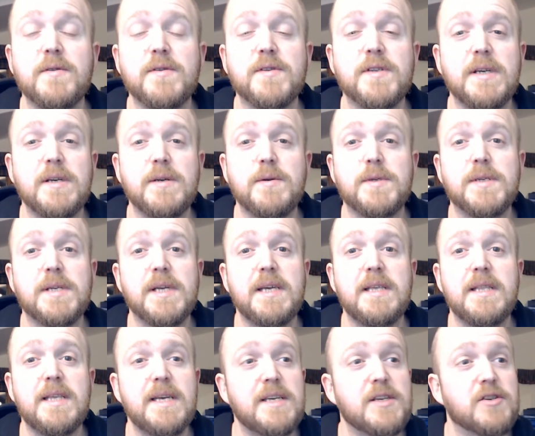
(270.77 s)
So you see
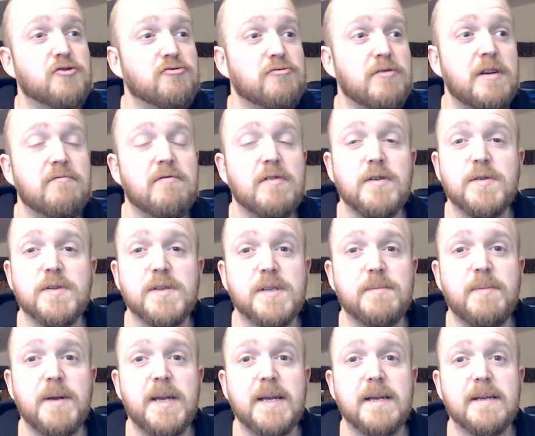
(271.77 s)
these tree roots as
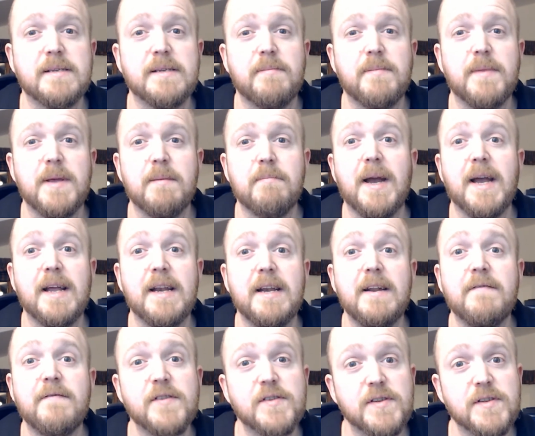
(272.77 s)
being something
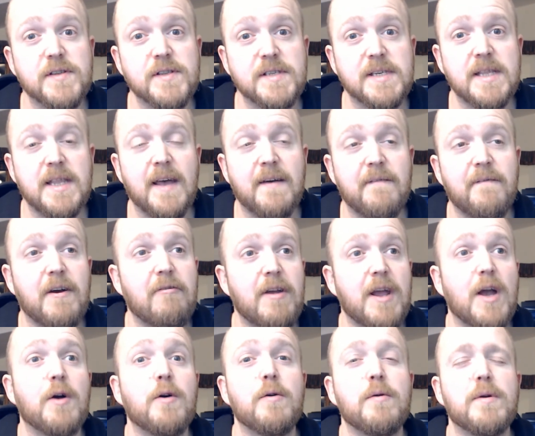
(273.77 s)
magnificent in their
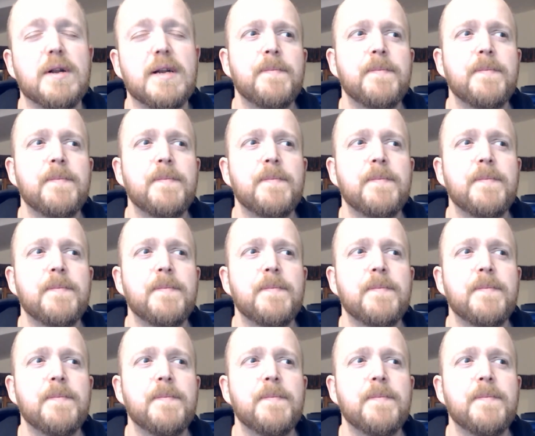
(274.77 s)
very own.